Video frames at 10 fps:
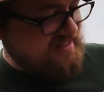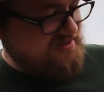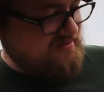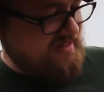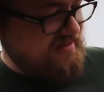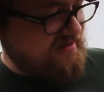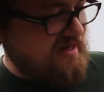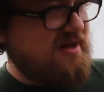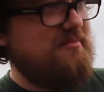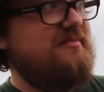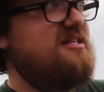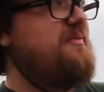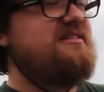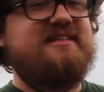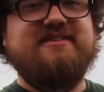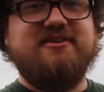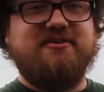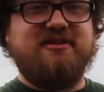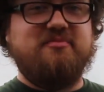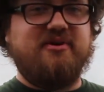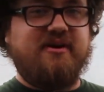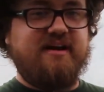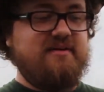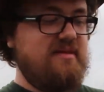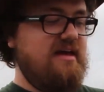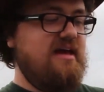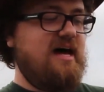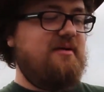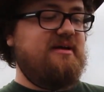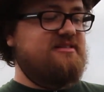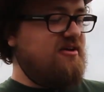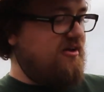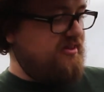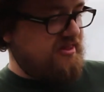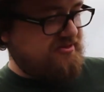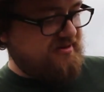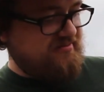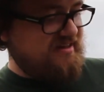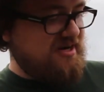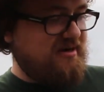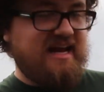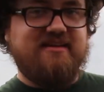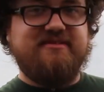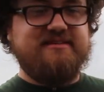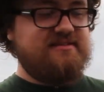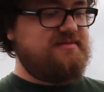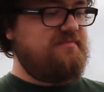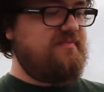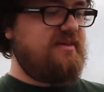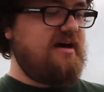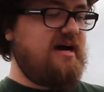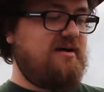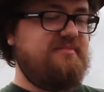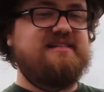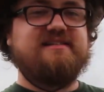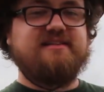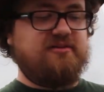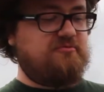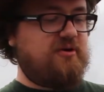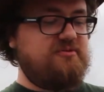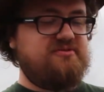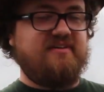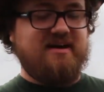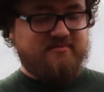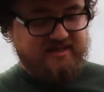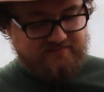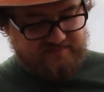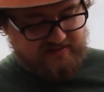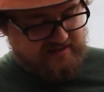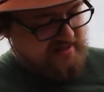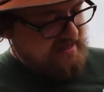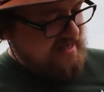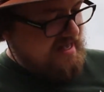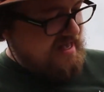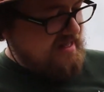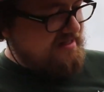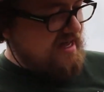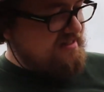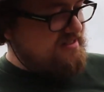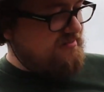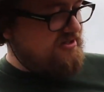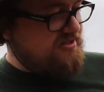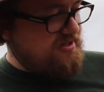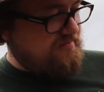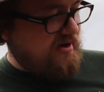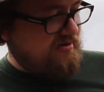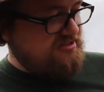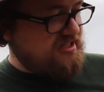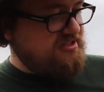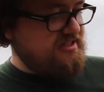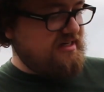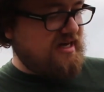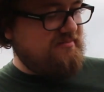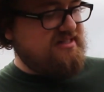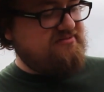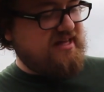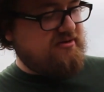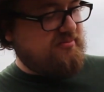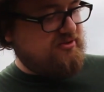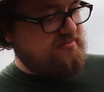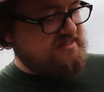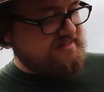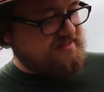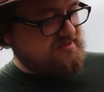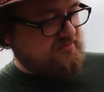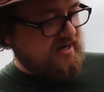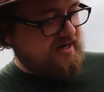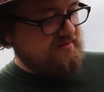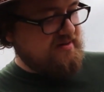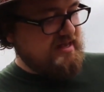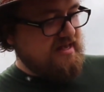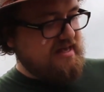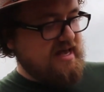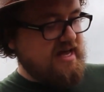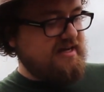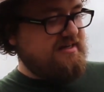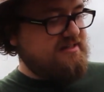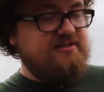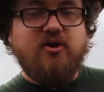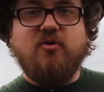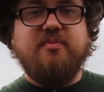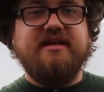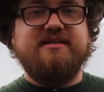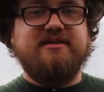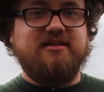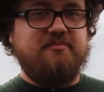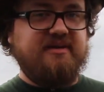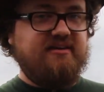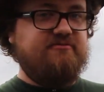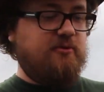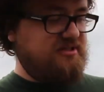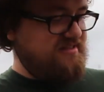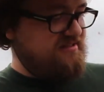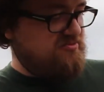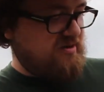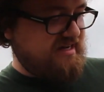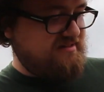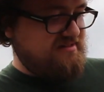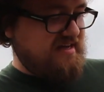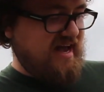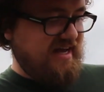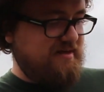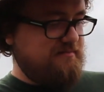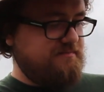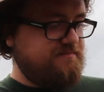as we, especially in the early prairie. It's called the three-flower Avents. This is in the rose family. And kind of similar to the bottle gentian, this flower blooms in the spring, and it doesn't open until a bee forces its way inside.